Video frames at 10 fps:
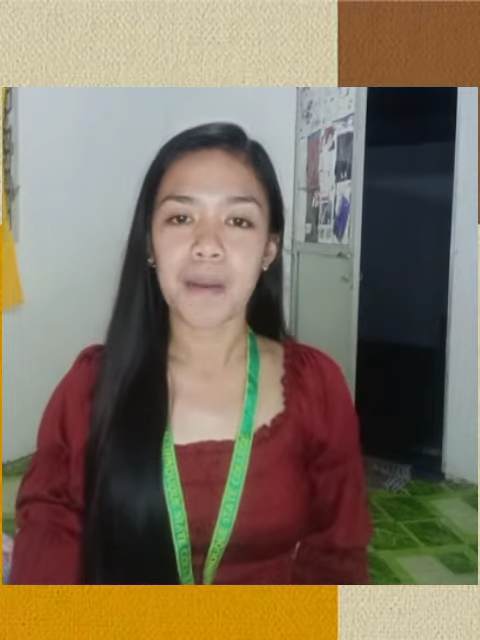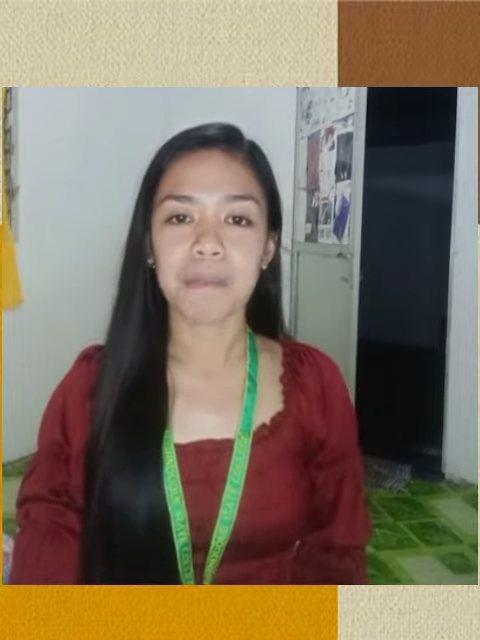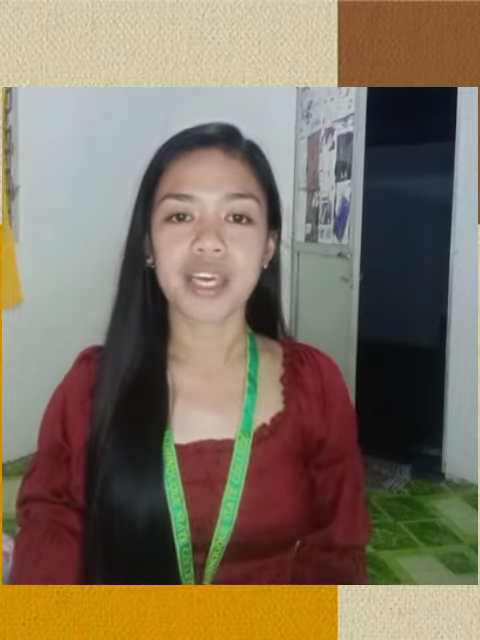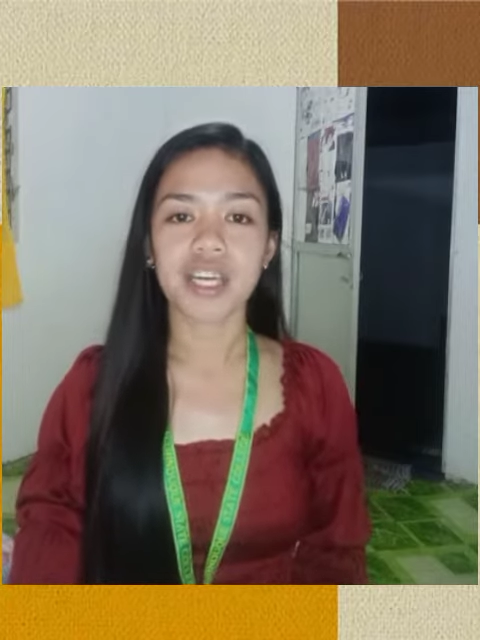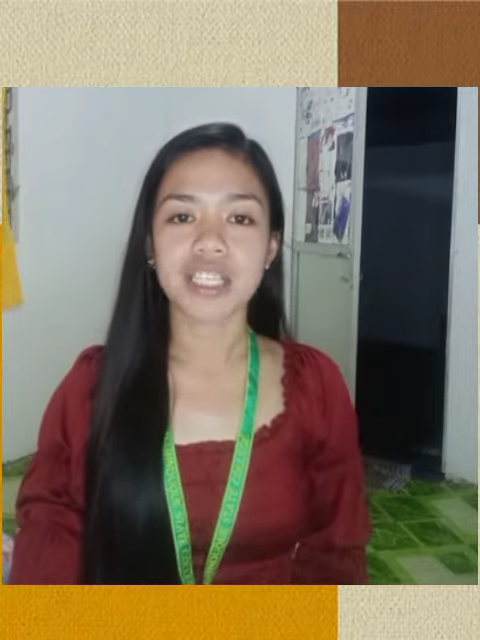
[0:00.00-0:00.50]

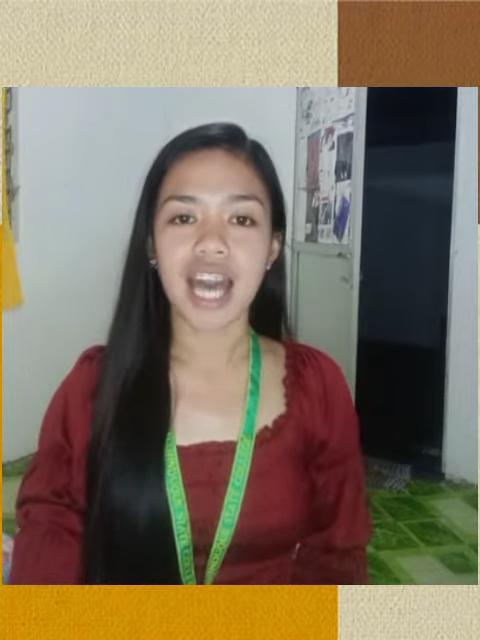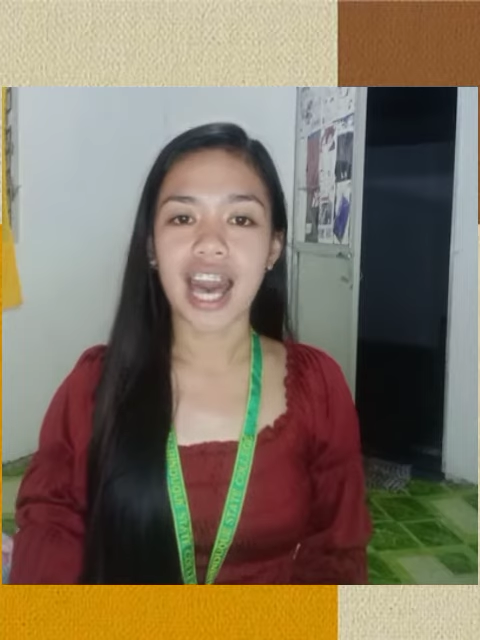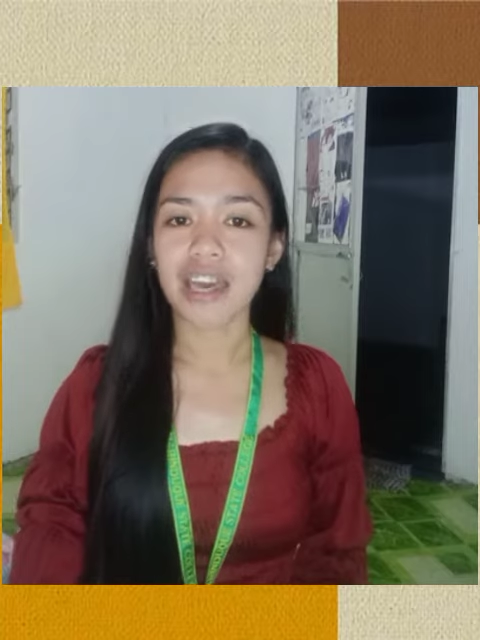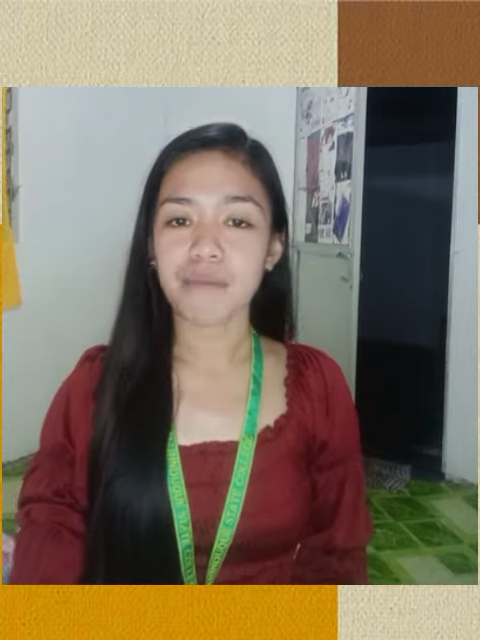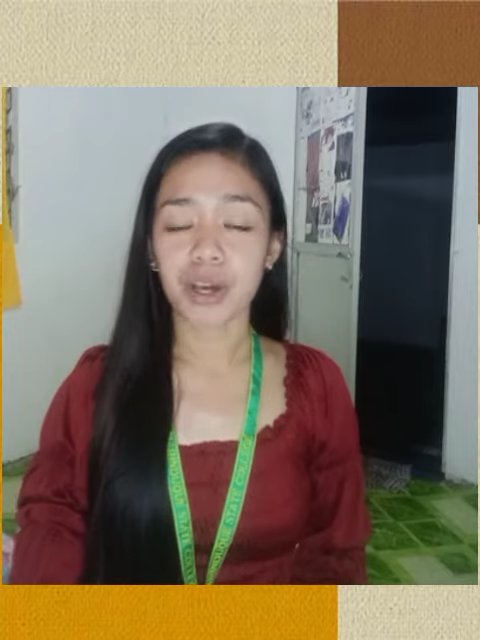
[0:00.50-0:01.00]
because
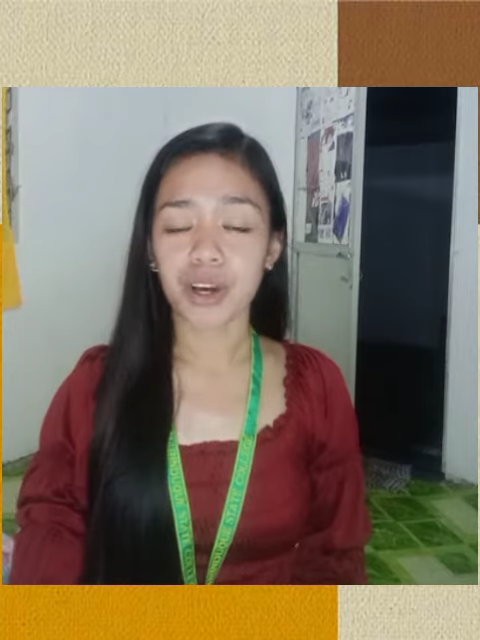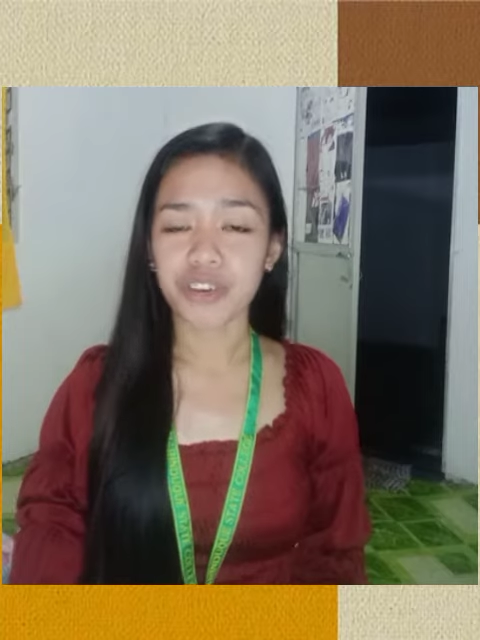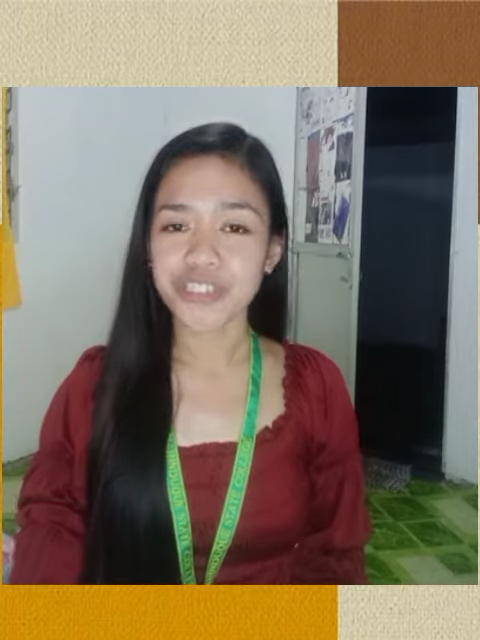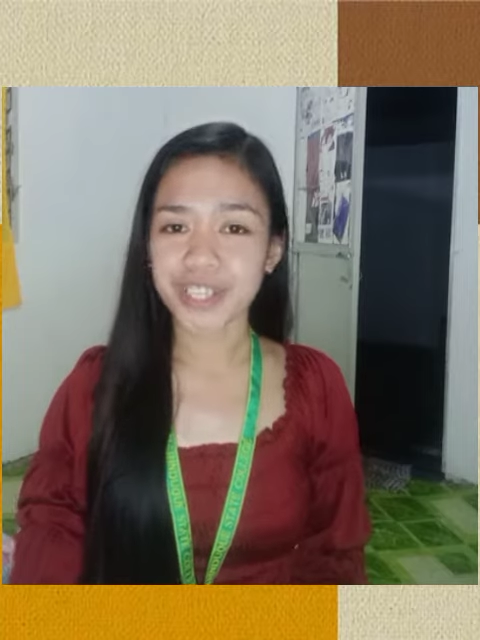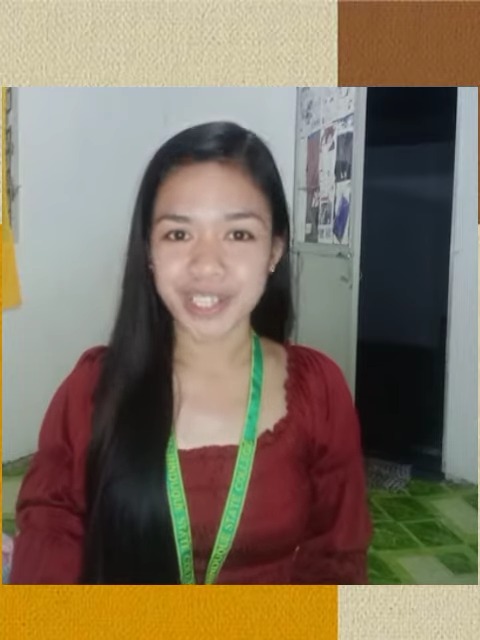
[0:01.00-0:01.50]
I am a
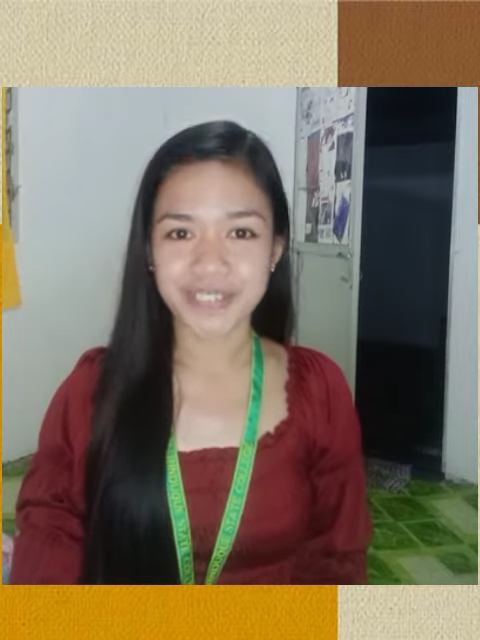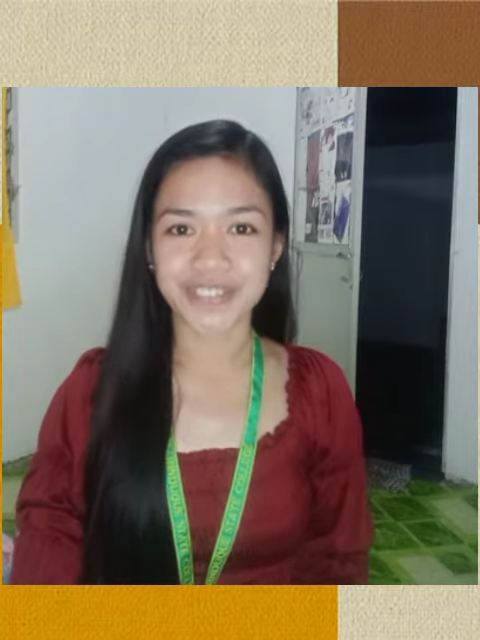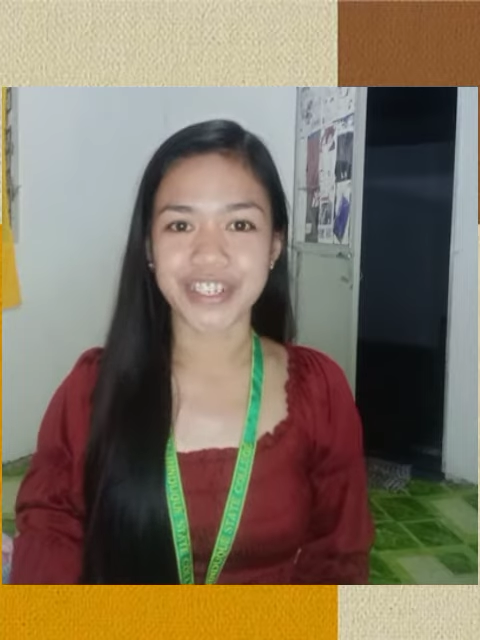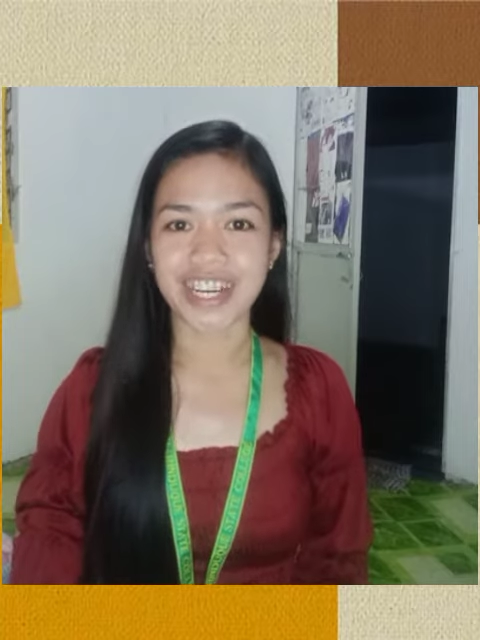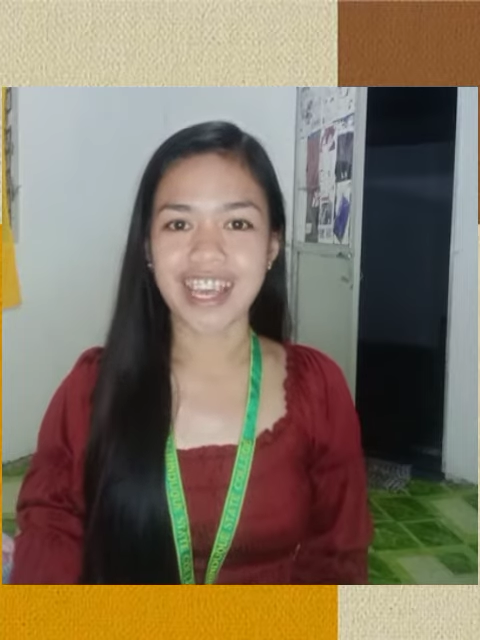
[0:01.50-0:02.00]
coffee
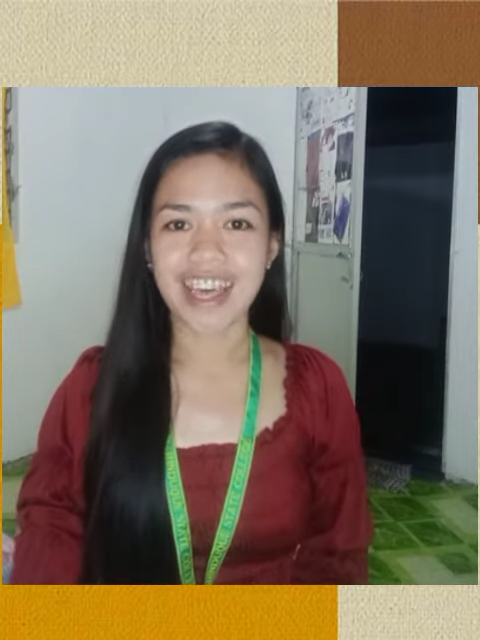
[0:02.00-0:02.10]
lover